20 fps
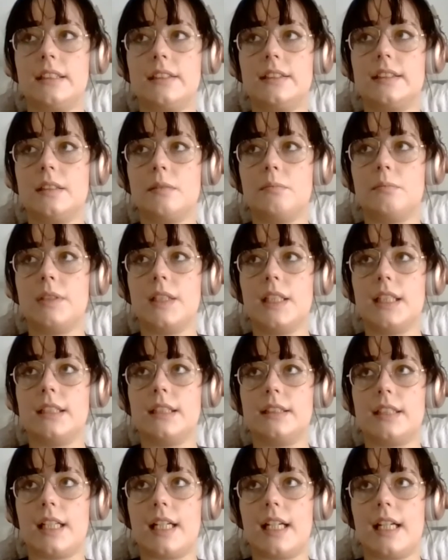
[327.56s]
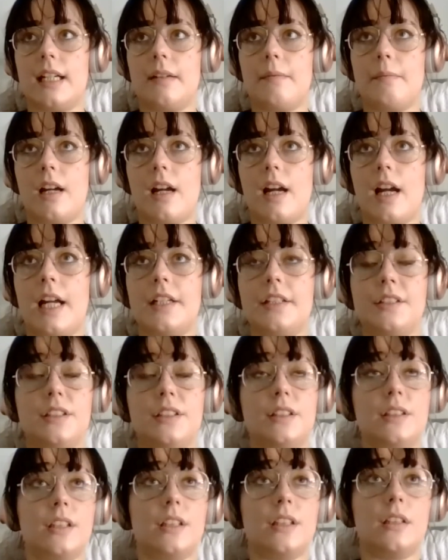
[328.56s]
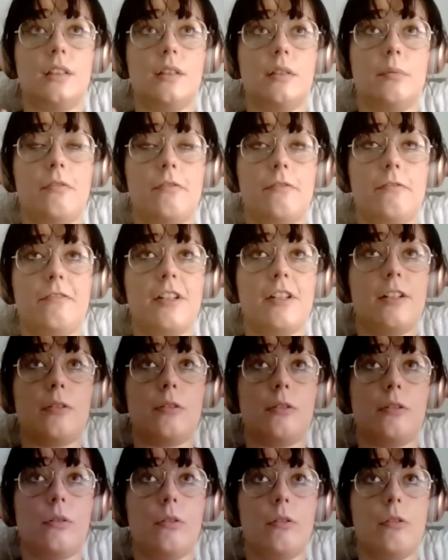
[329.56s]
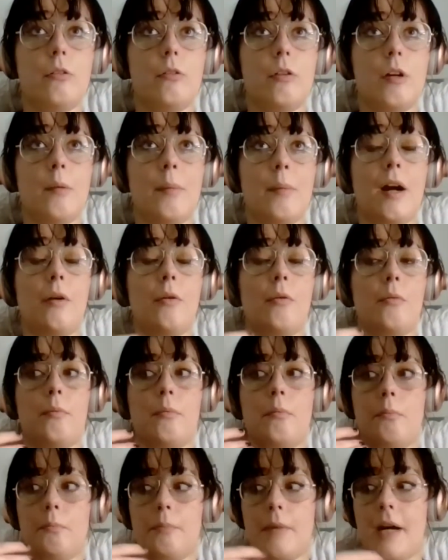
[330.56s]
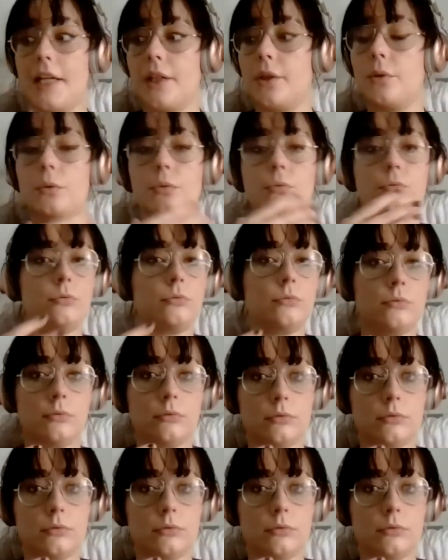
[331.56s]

something that I used to feel about my own